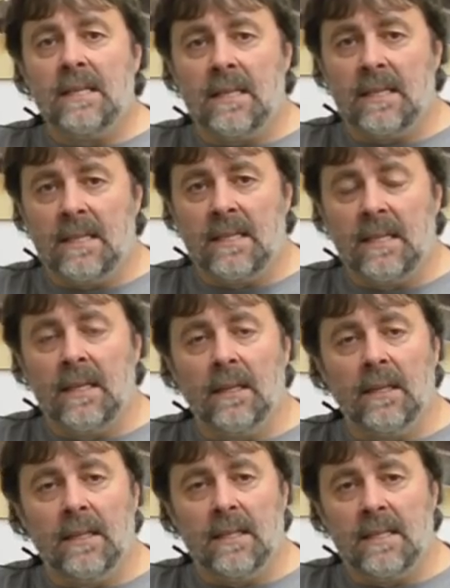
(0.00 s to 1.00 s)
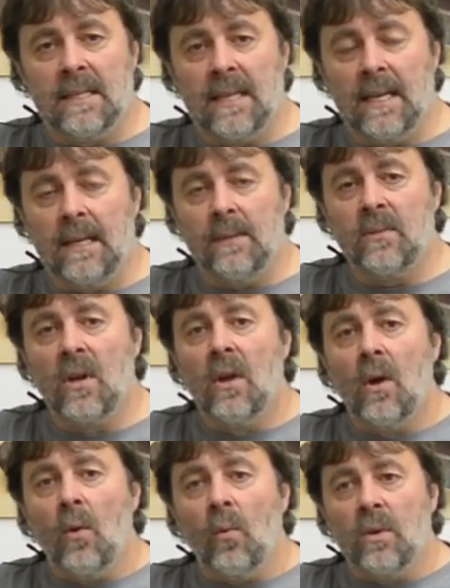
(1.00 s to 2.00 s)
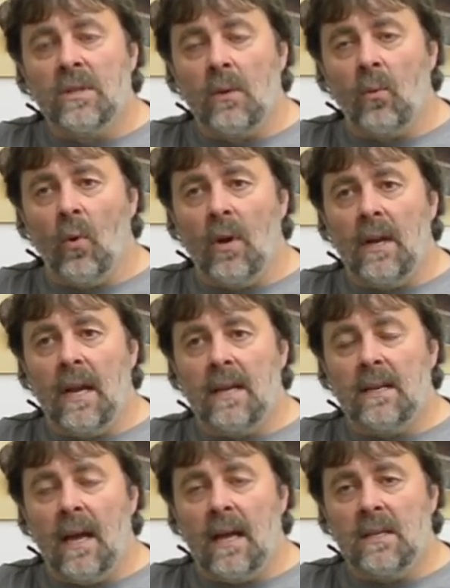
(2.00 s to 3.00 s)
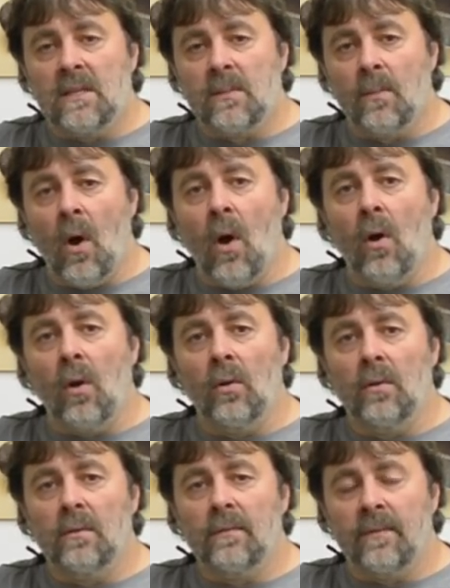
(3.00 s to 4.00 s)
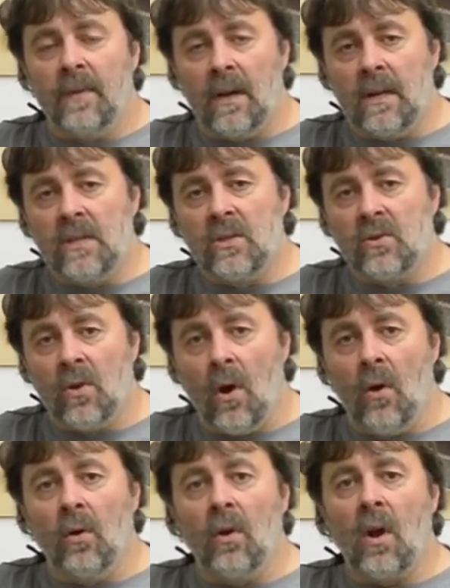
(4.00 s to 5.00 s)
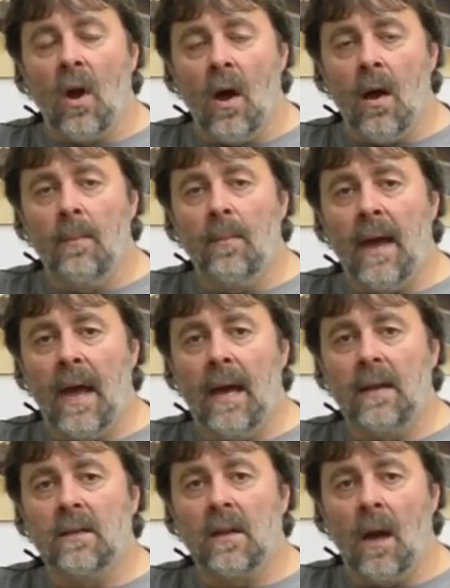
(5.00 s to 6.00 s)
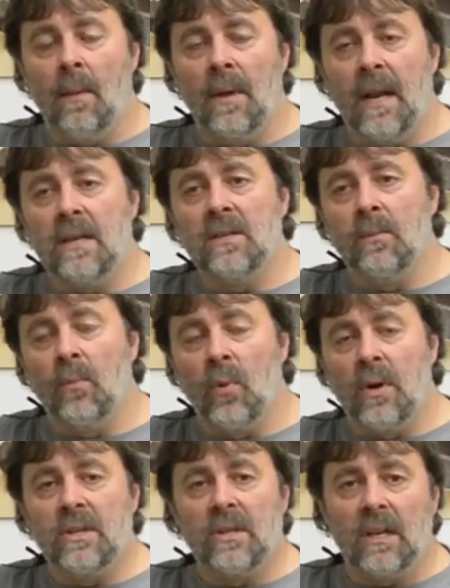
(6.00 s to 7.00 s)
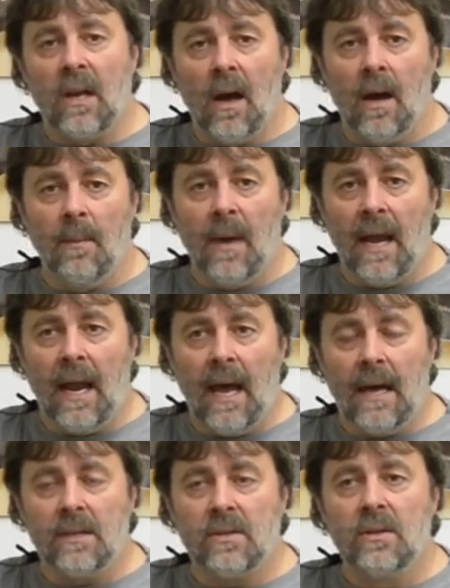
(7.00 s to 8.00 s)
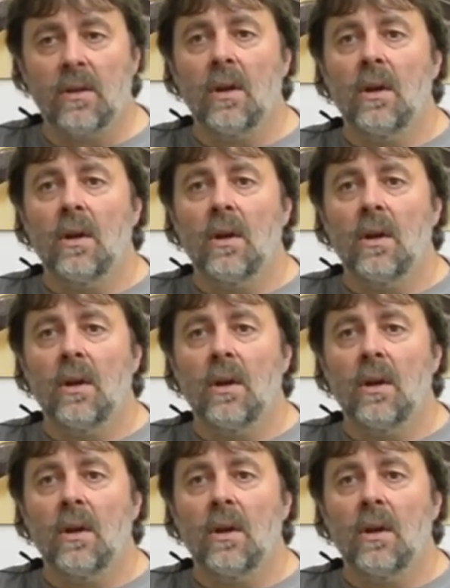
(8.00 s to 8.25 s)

as a SEAL and his teams, was they wanted a small, very strong, compact combination breach and combat axe.